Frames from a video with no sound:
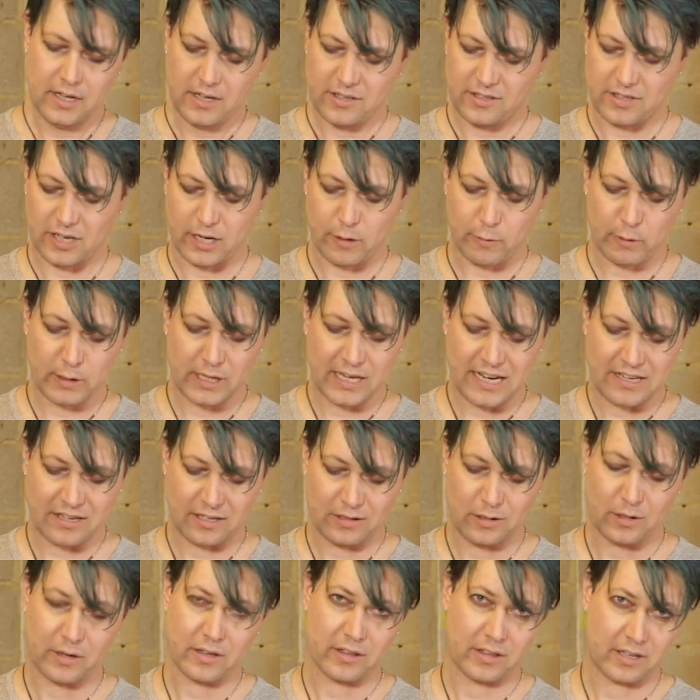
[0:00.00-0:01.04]
So you really need to
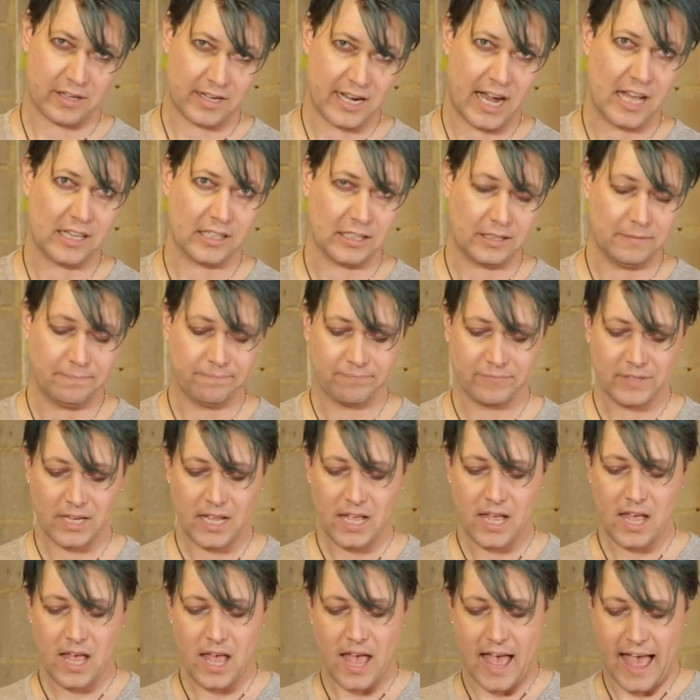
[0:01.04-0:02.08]
look at the color
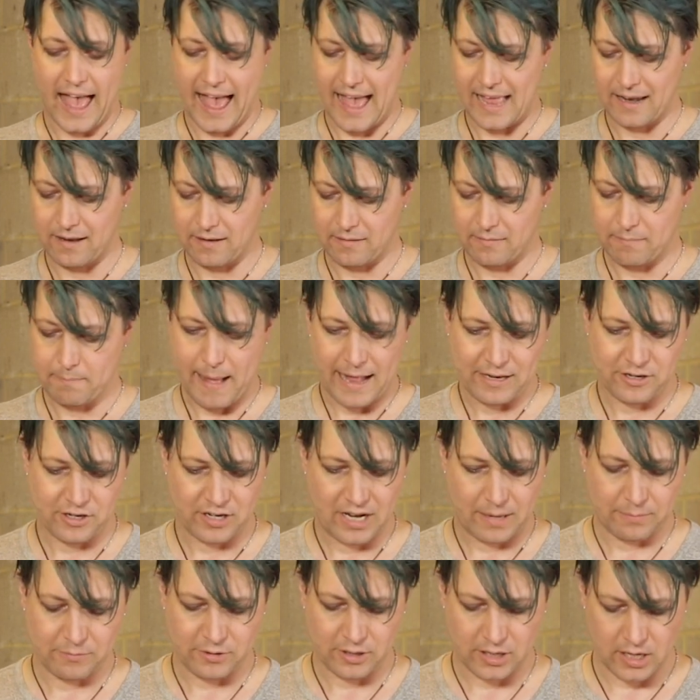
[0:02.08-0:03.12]
and match
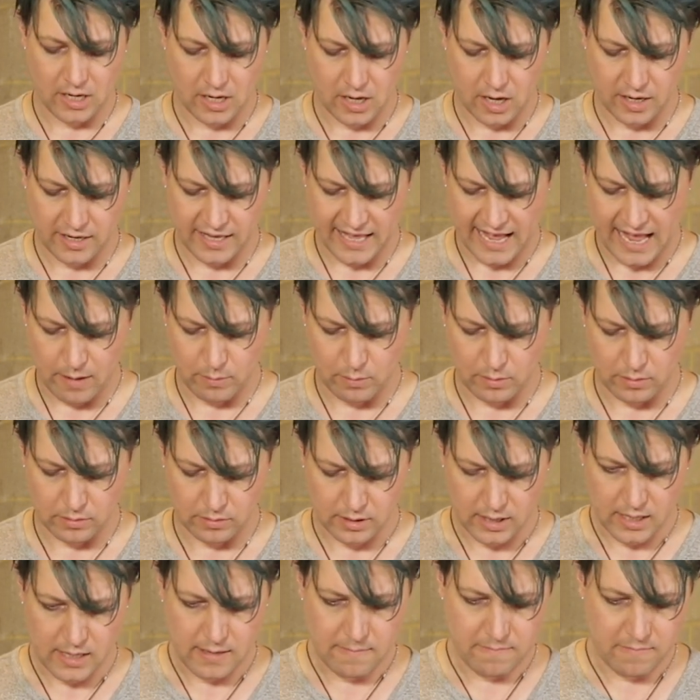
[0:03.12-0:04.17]
it up to go, okay,
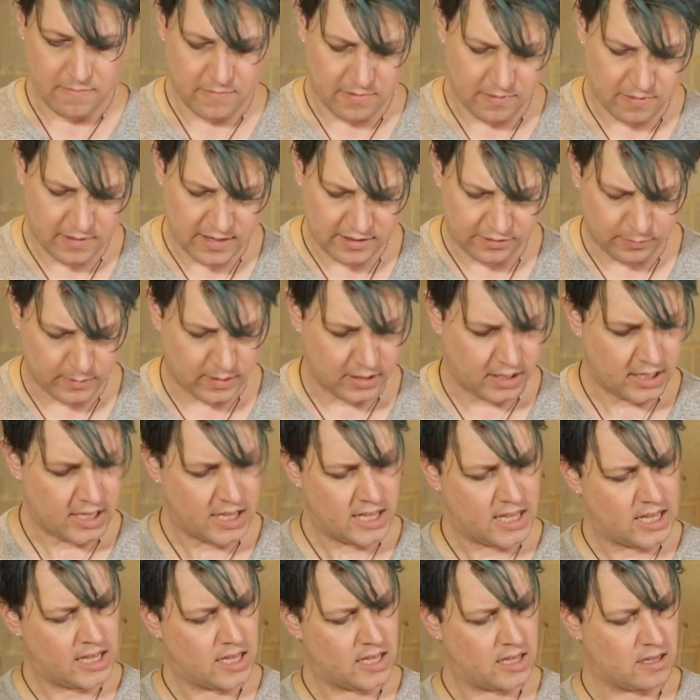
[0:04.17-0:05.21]
well, this one
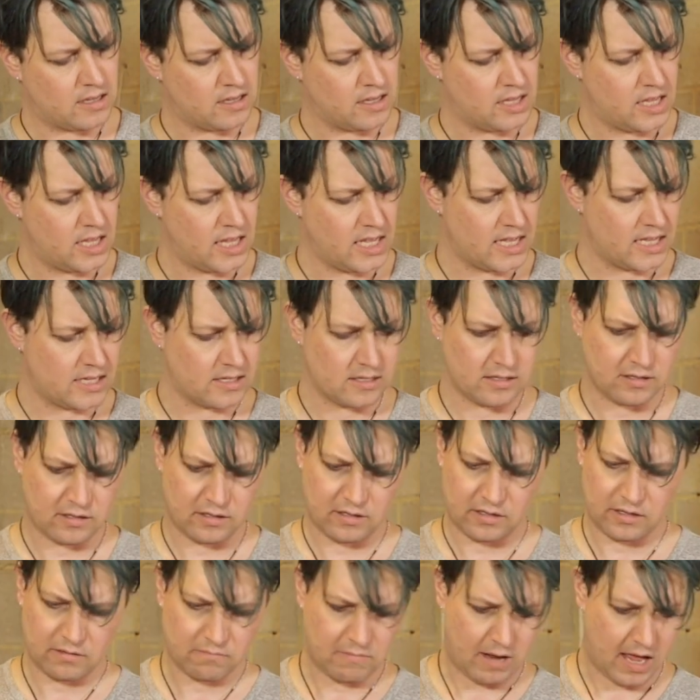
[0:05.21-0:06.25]
here
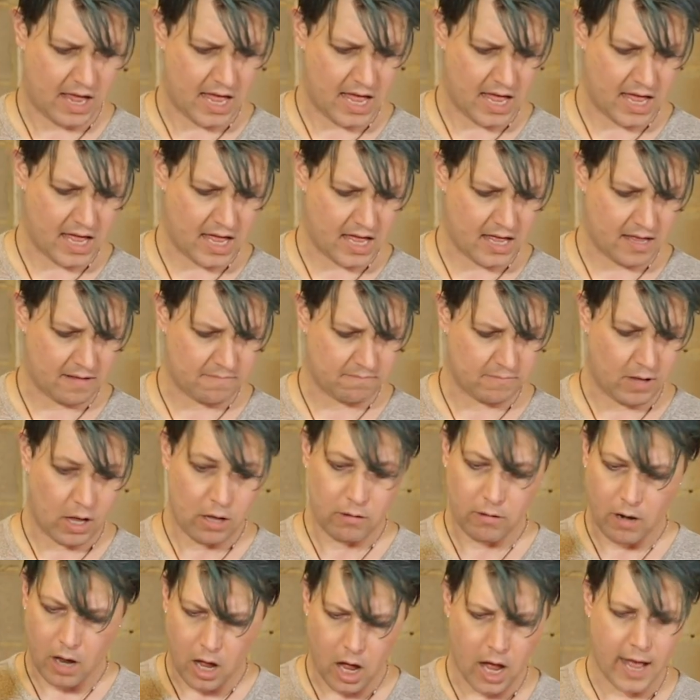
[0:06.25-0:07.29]
is iron
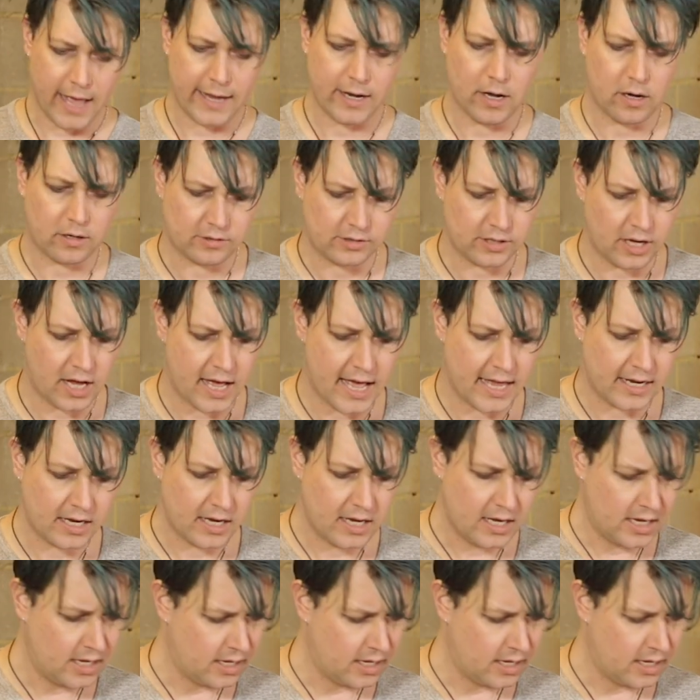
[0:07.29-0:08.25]
oxide,